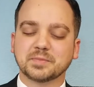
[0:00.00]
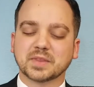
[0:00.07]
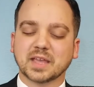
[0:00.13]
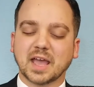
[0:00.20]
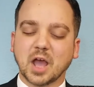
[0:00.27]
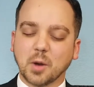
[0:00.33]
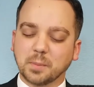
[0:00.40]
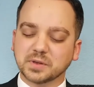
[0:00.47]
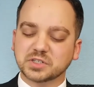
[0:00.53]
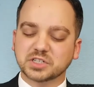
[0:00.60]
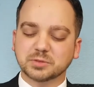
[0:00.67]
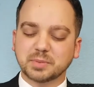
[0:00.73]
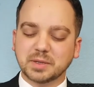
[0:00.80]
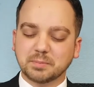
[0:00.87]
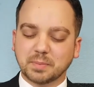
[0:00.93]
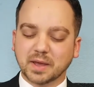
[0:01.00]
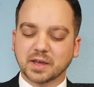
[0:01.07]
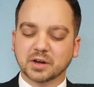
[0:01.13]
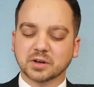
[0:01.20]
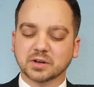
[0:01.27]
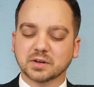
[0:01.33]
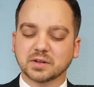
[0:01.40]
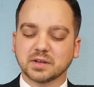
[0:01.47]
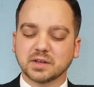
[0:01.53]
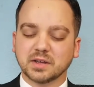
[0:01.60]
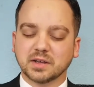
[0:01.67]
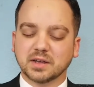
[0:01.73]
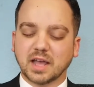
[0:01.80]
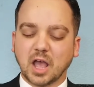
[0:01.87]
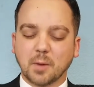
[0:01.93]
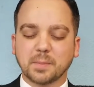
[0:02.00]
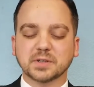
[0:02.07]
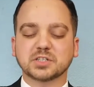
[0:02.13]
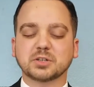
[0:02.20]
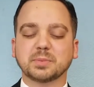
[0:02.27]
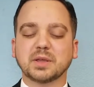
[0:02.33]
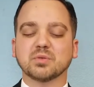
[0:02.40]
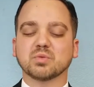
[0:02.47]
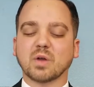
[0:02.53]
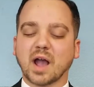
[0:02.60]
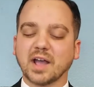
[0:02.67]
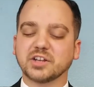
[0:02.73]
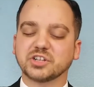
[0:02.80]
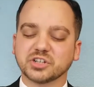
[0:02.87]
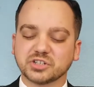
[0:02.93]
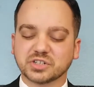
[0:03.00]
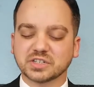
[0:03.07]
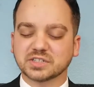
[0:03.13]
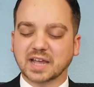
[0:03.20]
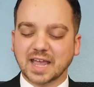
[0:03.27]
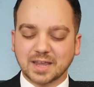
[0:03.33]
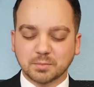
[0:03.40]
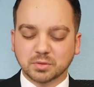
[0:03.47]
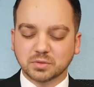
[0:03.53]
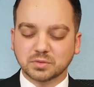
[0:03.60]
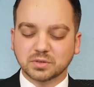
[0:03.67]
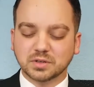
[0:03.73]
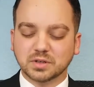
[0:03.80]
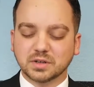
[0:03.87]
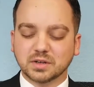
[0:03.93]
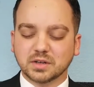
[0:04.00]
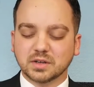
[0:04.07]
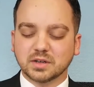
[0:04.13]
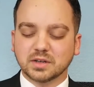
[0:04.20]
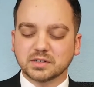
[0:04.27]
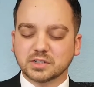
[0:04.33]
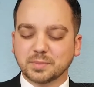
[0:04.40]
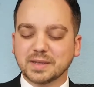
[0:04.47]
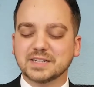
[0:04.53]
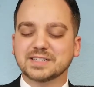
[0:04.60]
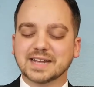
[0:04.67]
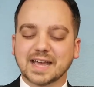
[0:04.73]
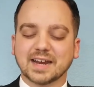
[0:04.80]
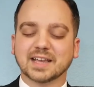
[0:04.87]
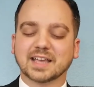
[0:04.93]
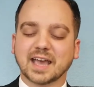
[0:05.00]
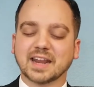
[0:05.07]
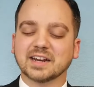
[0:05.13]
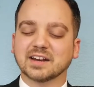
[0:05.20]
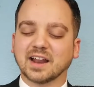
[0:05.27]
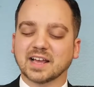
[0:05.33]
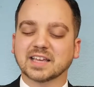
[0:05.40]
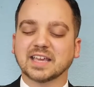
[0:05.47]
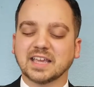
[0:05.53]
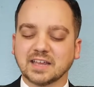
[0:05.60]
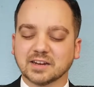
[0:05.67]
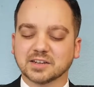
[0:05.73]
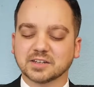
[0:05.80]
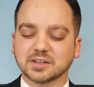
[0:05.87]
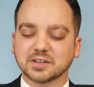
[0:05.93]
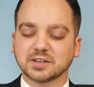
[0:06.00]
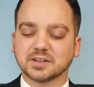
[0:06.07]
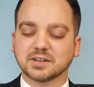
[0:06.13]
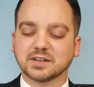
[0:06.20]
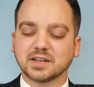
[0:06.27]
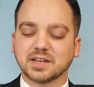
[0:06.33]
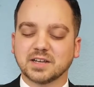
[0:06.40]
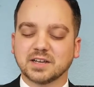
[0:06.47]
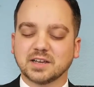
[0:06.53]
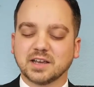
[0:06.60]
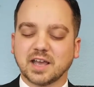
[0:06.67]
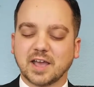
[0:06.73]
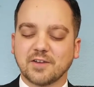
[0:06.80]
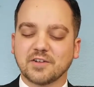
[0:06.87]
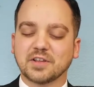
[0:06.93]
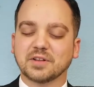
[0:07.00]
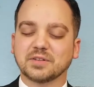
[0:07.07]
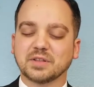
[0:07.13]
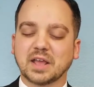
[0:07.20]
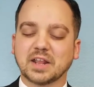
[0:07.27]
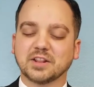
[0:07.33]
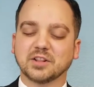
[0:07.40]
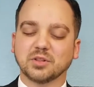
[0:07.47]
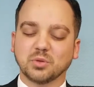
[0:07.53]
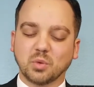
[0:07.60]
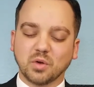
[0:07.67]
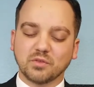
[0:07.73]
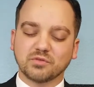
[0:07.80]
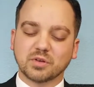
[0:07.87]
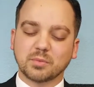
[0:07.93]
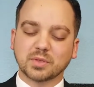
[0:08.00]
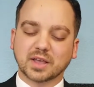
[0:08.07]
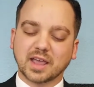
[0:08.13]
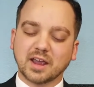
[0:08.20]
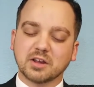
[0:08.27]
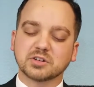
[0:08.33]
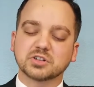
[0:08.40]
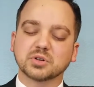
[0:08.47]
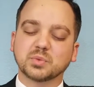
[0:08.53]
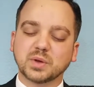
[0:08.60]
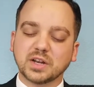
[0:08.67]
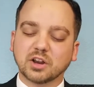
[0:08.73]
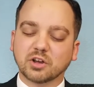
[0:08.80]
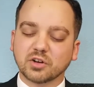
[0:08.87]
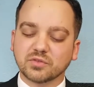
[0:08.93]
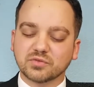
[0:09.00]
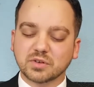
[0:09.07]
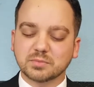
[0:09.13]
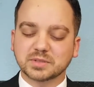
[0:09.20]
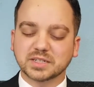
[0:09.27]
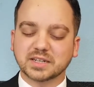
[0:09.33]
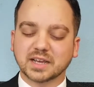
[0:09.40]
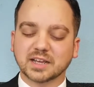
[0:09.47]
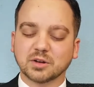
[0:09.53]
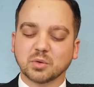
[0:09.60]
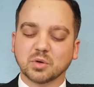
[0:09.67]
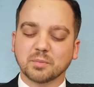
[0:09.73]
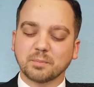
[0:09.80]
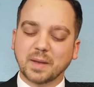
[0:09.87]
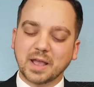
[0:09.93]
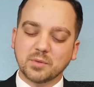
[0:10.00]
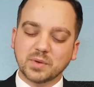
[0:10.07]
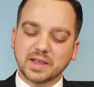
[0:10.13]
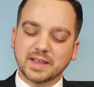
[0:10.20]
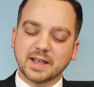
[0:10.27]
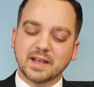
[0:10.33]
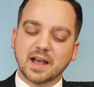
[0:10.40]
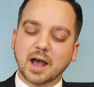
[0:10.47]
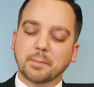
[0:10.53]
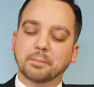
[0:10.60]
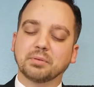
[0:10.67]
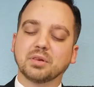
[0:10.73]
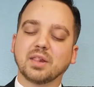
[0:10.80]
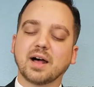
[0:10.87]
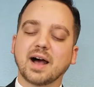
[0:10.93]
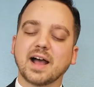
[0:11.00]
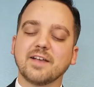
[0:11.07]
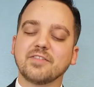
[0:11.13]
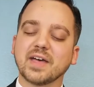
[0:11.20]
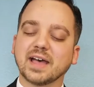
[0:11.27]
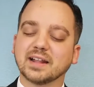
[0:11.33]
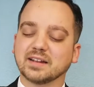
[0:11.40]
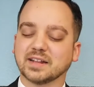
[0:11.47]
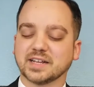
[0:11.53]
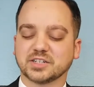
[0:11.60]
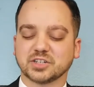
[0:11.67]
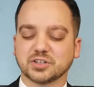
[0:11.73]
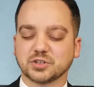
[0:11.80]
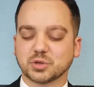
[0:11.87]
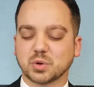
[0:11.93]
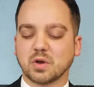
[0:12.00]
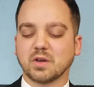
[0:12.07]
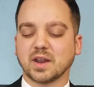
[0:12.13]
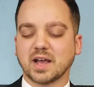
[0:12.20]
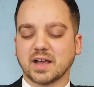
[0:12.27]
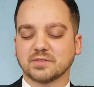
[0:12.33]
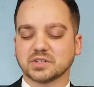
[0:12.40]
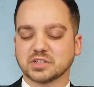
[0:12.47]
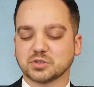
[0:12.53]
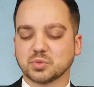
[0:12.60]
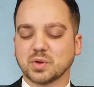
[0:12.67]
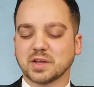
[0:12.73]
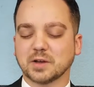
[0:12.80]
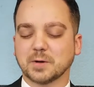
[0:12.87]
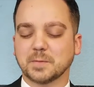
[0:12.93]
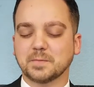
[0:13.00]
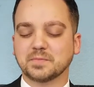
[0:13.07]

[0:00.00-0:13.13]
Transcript: Help us to be better. Help us to be righteous as Abel, to be dedicated like Enoch and, and Lord, from the character we learned from today, Lord, may we apply that lesson to our lives as well.